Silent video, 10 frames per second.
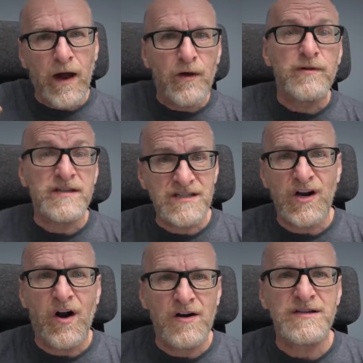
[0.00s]
how the
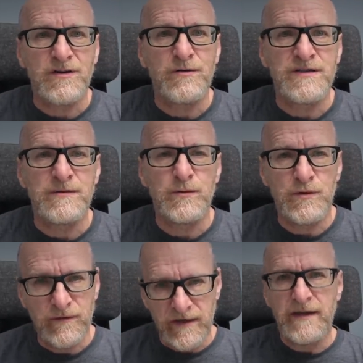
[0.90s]
stars are going to
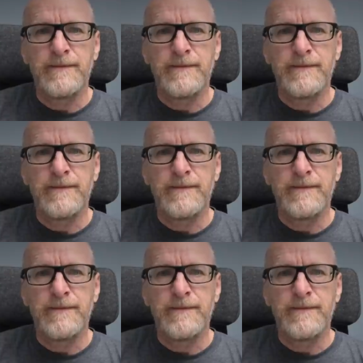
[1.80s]
move